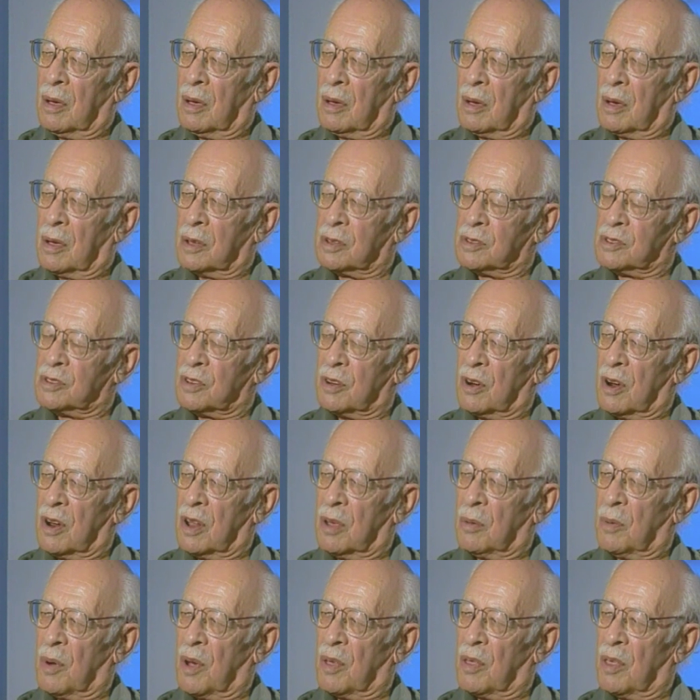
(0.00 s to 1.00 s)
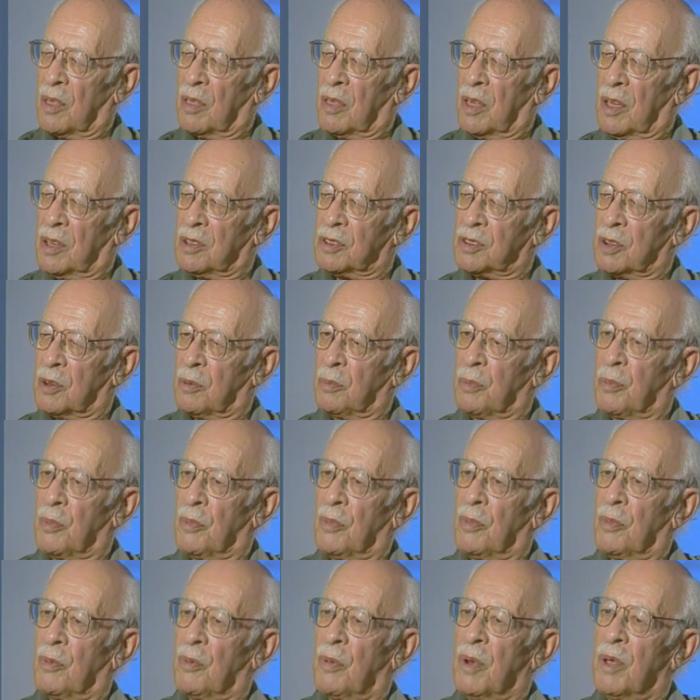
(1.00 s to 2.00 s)
concerning whether they should
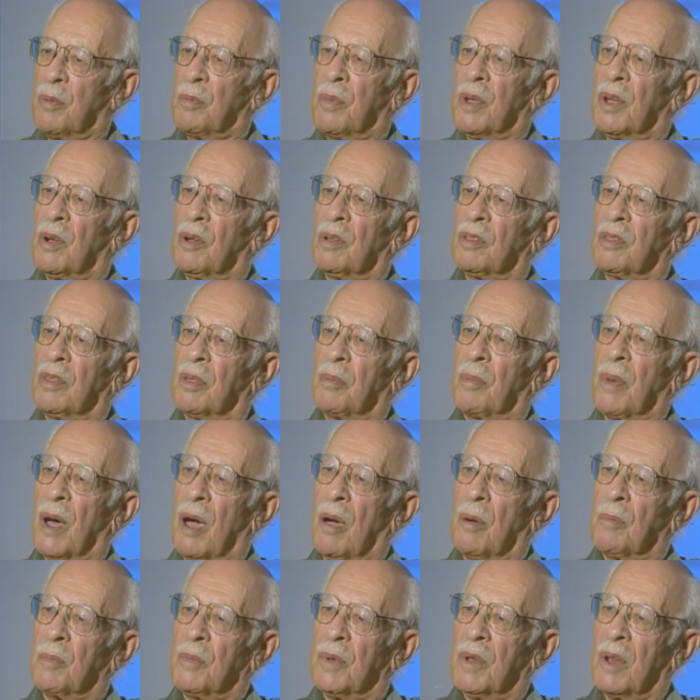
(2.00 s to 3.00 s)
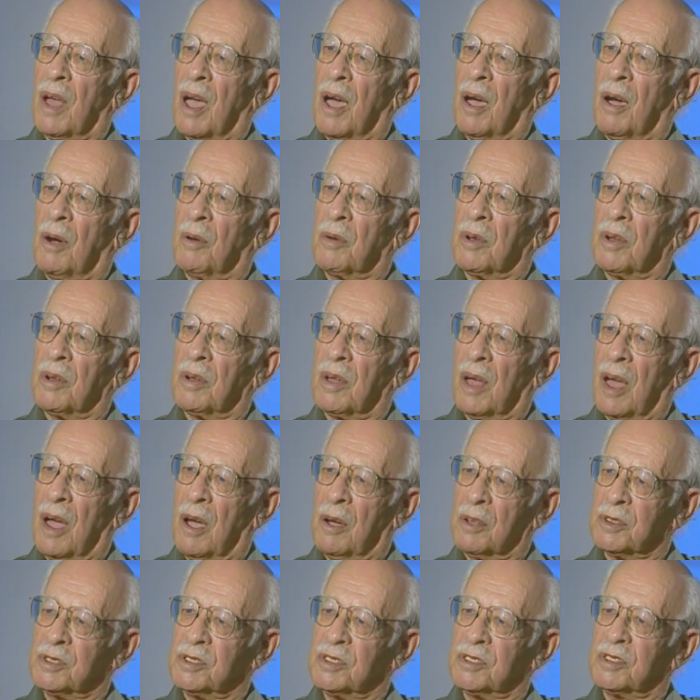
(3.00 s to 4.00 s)
rebuild the bombed out
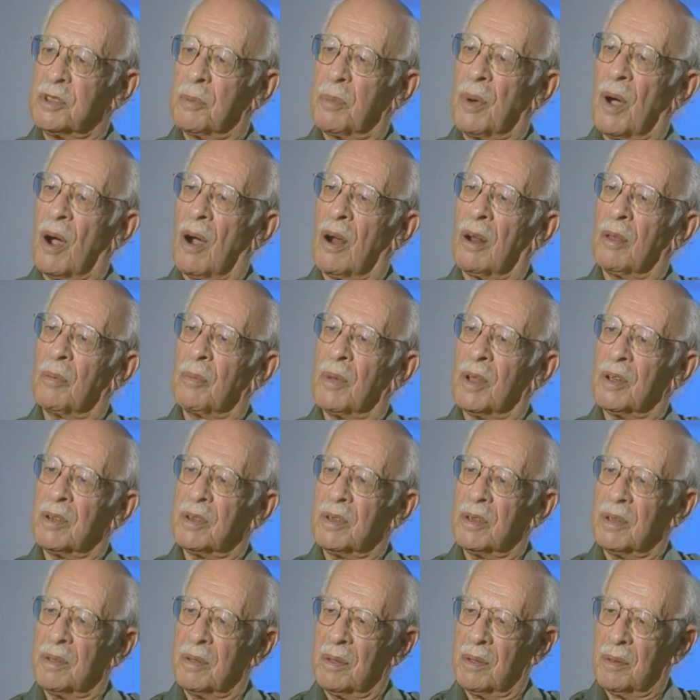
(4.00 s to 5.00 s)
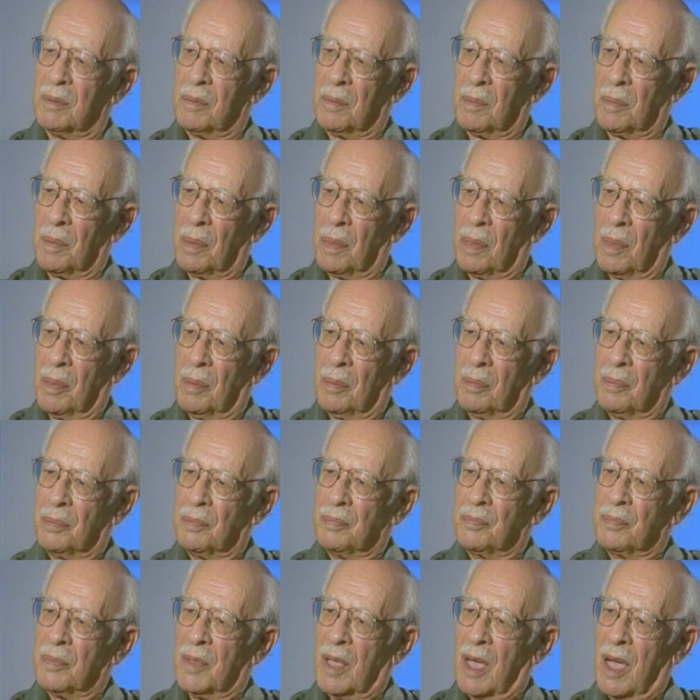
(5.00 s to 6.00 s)
Houses of Parliament
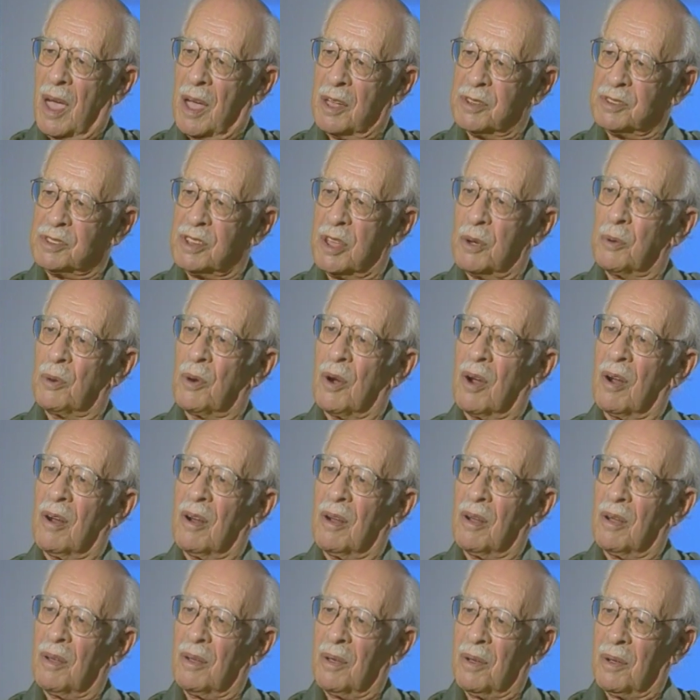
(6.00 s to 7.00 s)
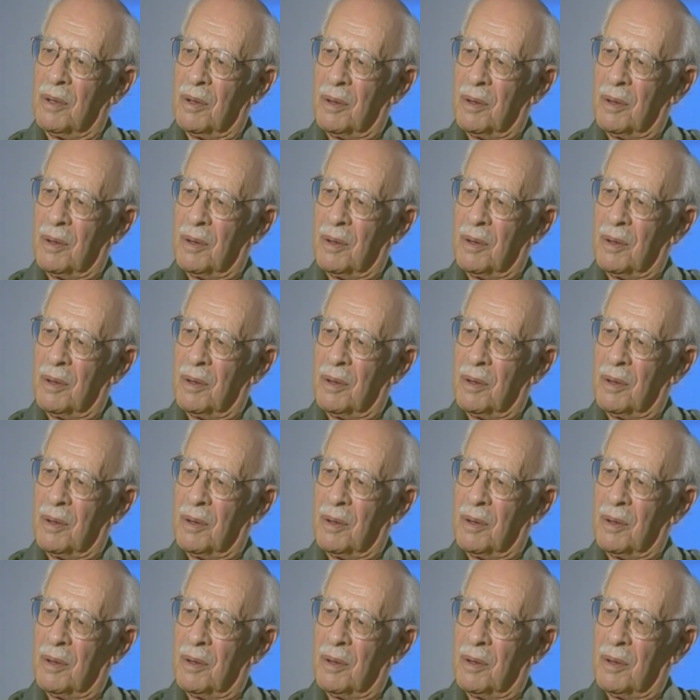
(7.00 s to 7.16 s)
as they were